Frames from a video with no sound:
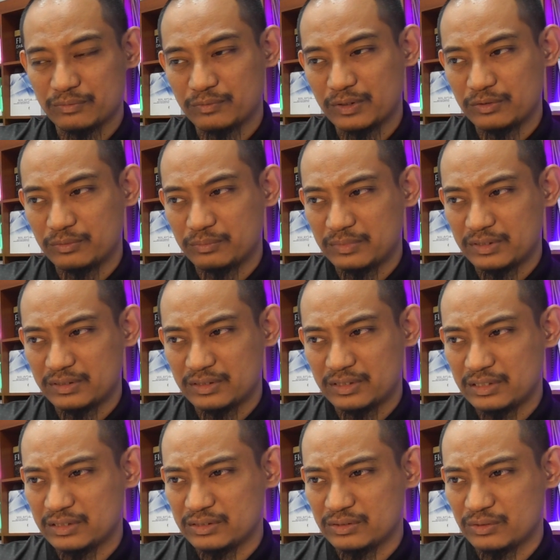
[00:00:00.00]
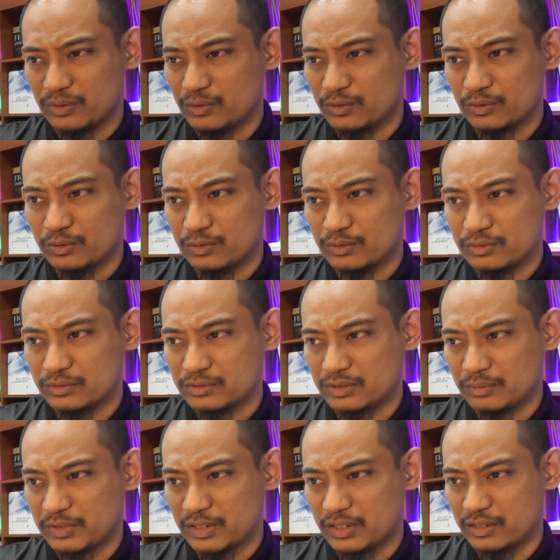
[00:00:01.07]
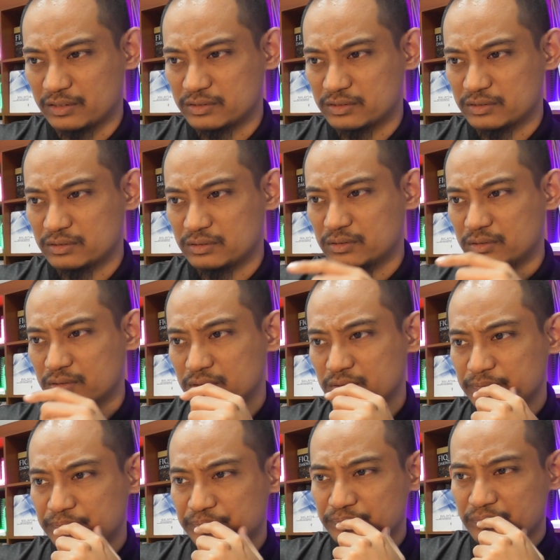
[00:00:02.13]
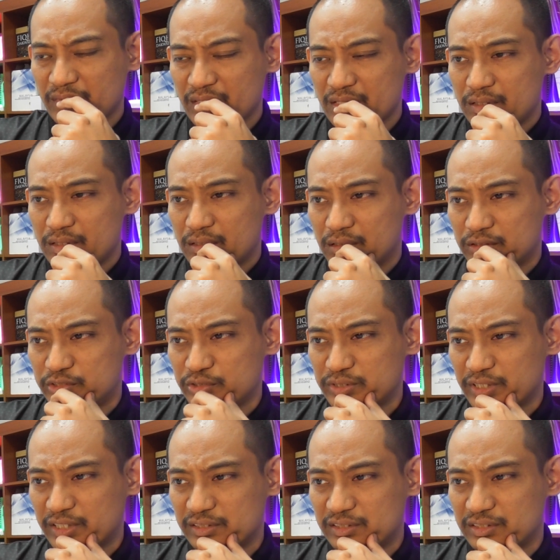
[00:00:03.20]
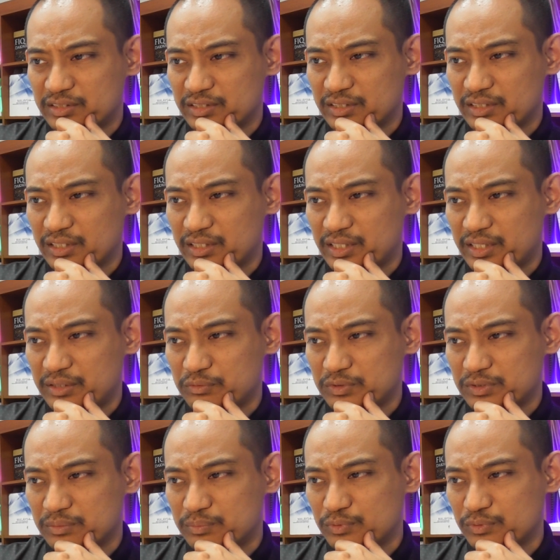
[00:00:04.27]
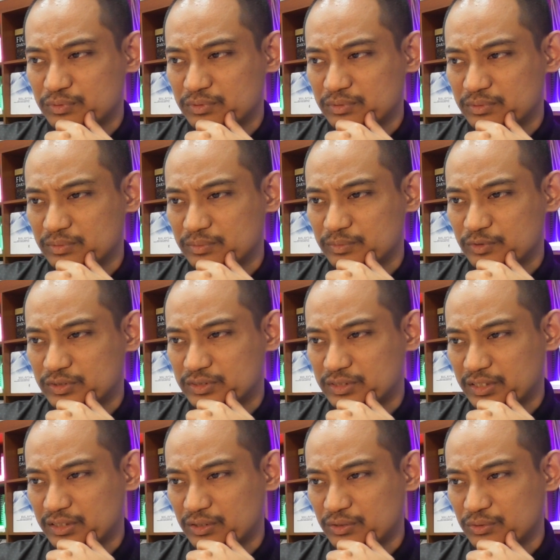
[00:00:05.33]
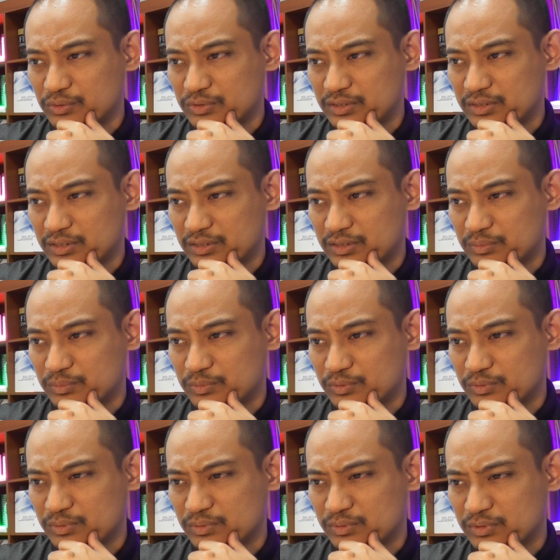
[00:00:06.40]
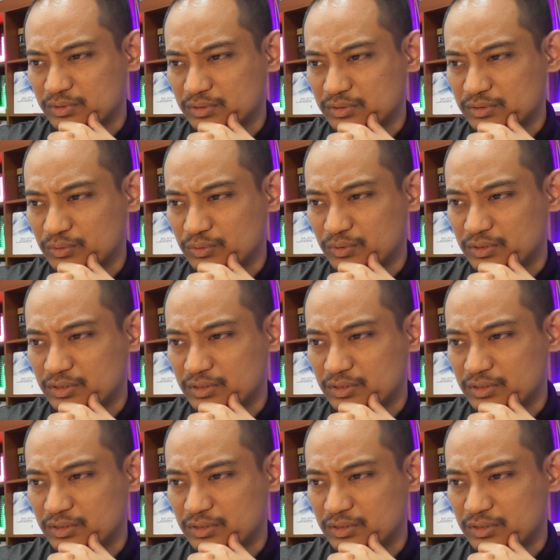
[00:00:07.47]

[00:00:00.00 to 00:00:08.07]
what you mean here, or something else? Jews and Christians align with the book, both sides are holding the entire book. The